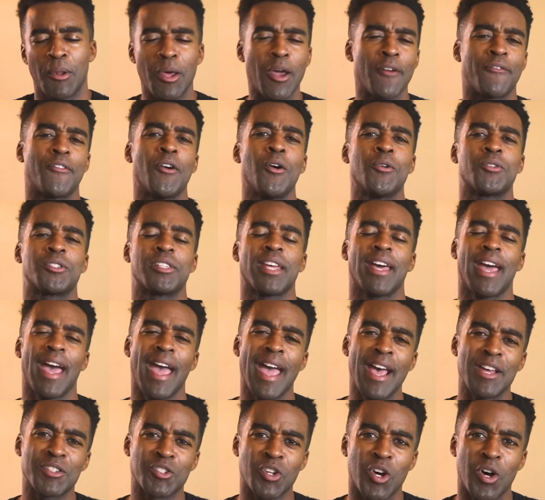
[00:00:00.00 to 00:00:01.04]
All right, folks,
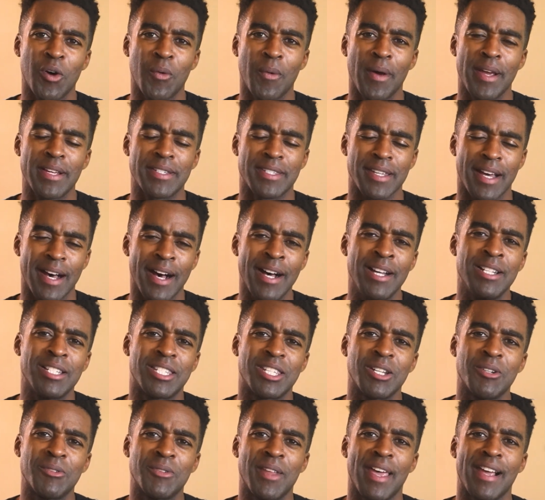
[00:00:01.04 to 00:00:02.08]
as always,
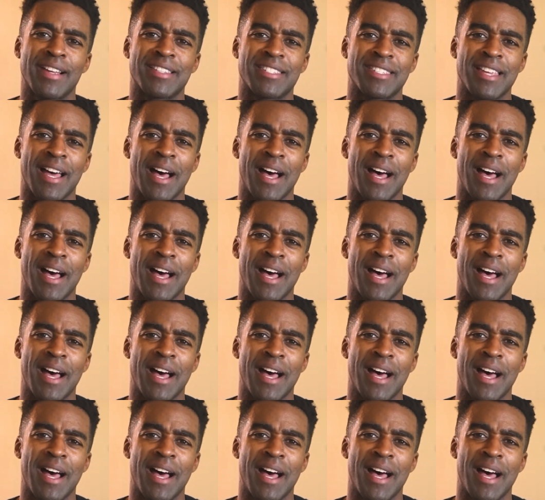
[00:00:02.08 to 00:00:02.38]
until next